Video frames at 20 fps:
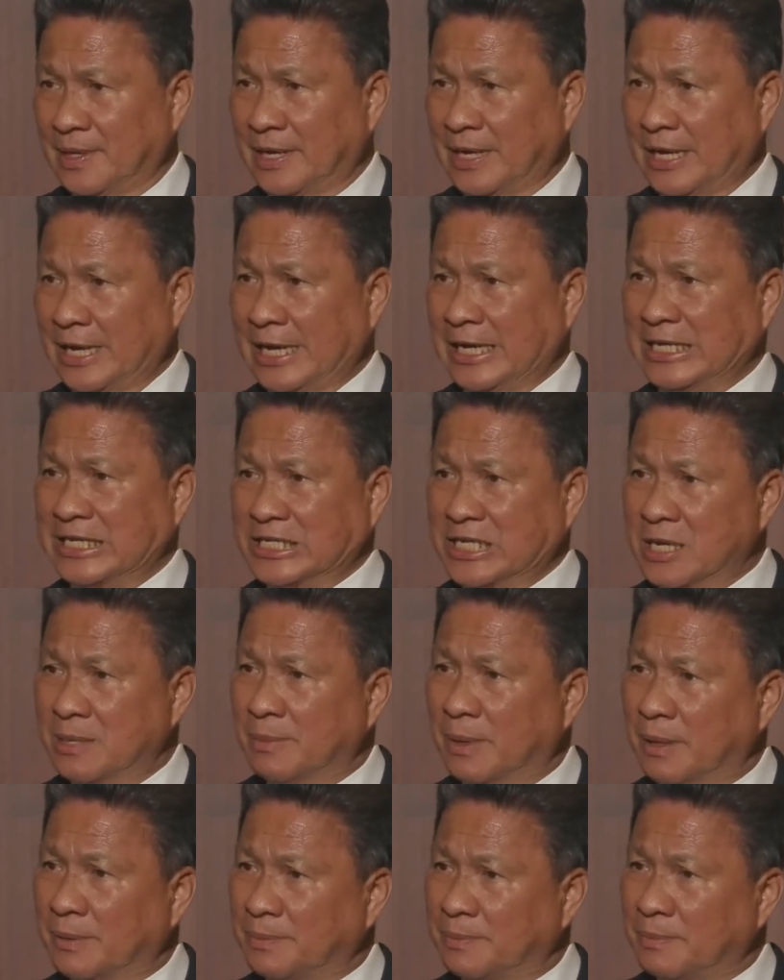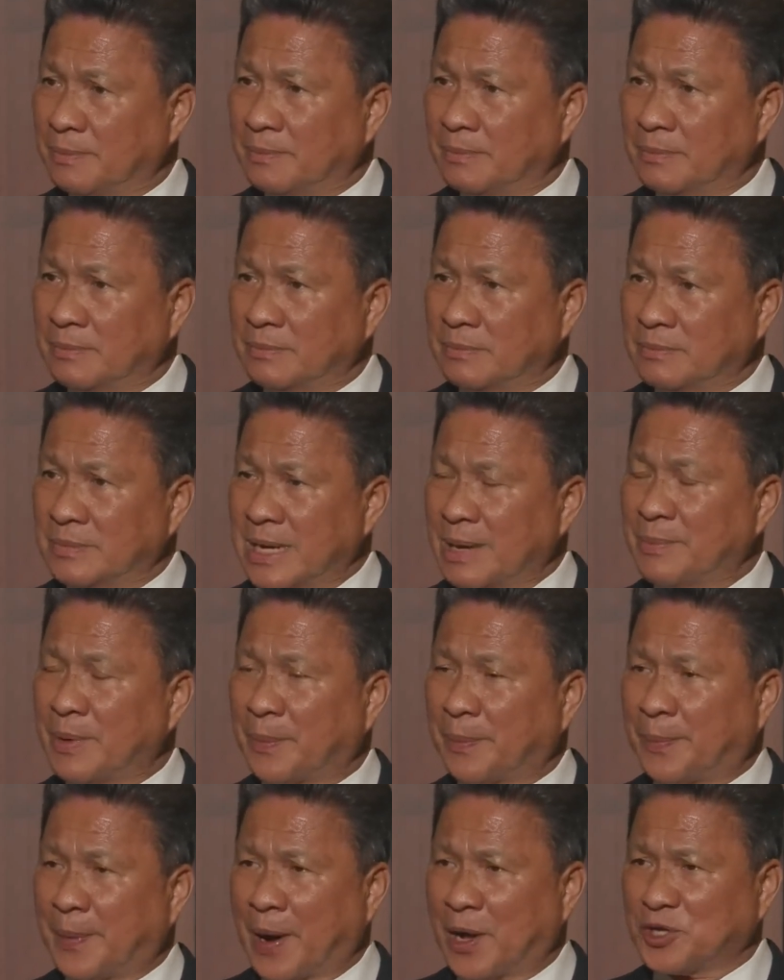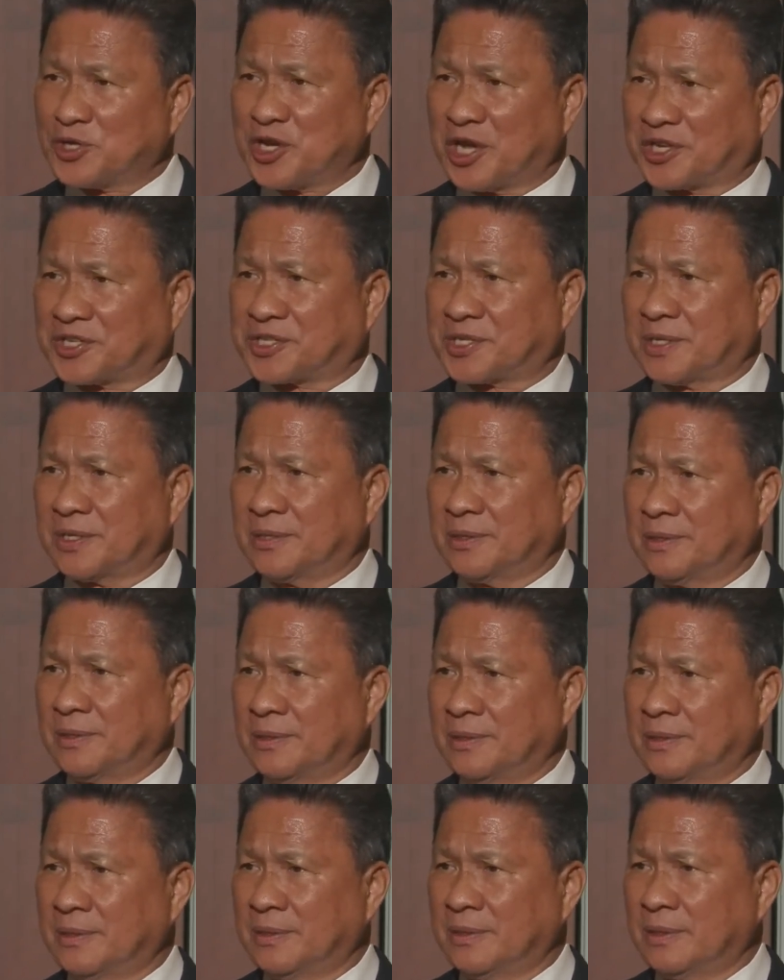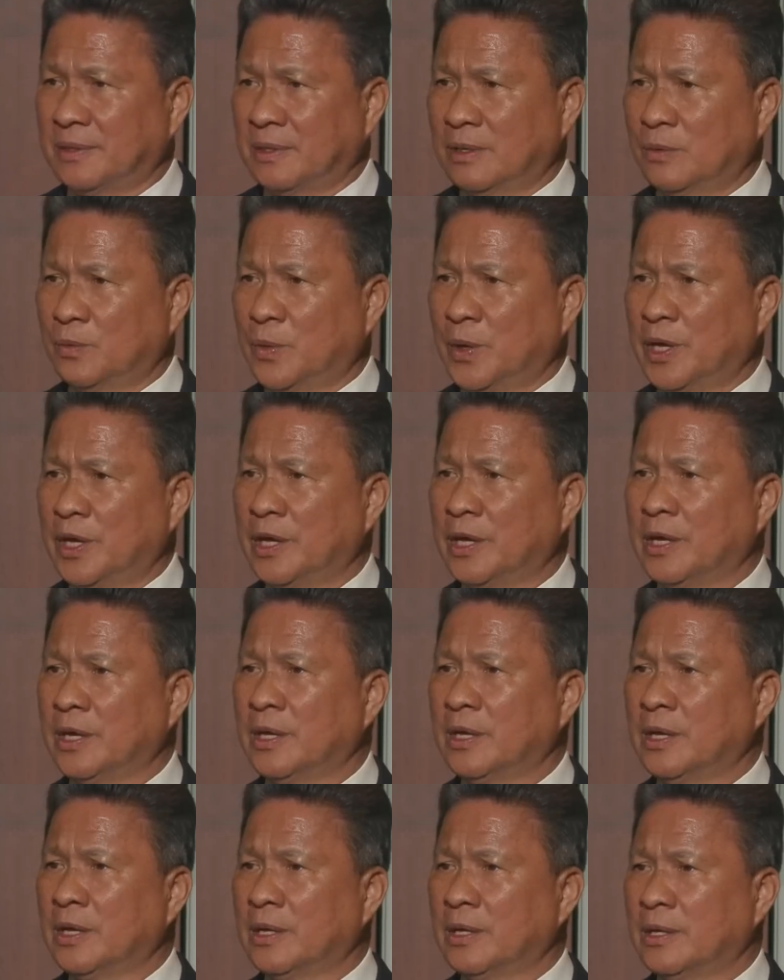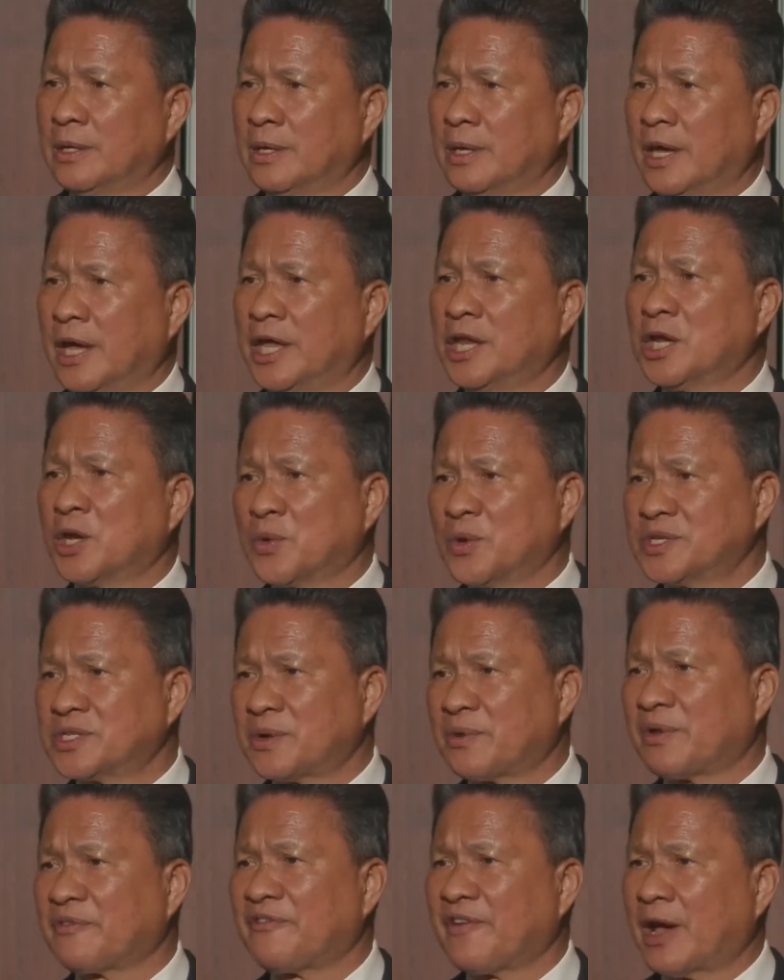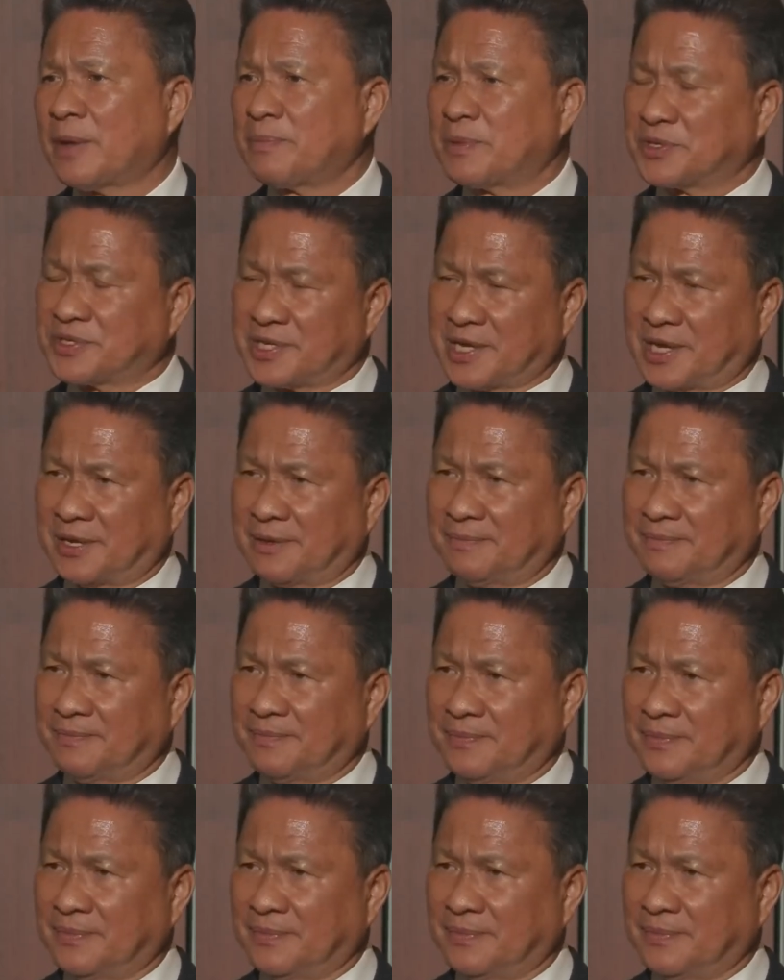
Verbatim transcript: In terms of number of projects, we increased 75%.